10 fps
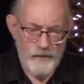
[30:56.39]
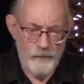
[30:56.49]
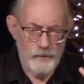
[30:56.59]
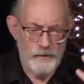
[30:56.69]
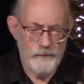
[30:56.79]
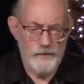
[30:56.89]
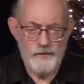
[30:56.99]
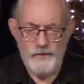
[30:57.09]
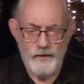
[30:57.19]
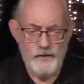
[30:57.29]
we live in
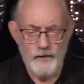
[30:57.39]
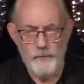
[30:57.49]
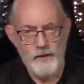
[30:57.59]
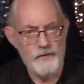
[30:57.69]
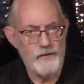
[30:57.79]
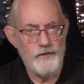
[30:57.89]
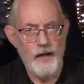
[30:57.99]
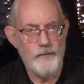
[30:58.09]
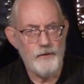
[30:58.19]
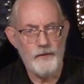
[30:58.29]
such an amazing
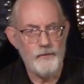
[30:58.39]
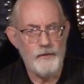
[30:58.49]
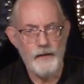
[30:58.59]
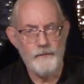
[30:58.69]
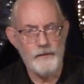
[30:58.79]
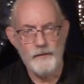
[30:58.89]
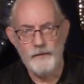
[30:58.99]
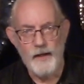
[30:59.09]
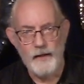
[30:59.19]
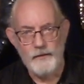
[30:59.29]
time because we have the
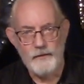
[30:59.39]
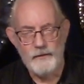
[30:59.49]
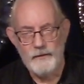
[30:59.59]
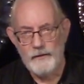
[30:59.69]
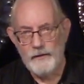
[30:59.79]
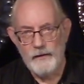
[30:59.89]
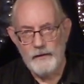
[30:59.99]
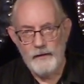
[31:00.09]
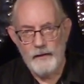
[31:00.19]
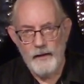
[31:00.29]
internet.
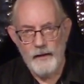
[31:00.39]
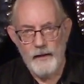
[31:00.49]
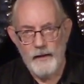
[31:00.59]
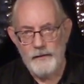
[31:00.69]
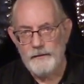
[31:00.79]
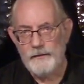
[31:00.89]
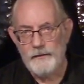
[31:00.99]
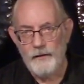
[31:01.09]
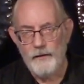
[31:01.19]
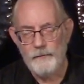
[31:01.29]
And
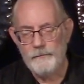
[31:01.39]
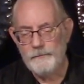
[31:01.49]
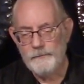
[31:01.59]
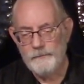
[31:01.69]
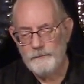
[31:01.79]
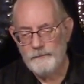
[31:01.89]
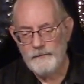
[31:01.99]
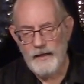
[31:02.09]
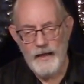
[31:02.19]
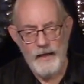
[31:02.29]
you know,
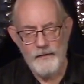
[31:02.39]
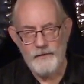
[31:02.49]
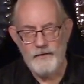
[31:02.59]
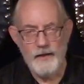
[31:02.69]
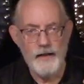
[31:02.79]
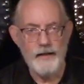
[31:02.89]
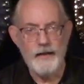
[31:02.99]
yeah, there's a lot of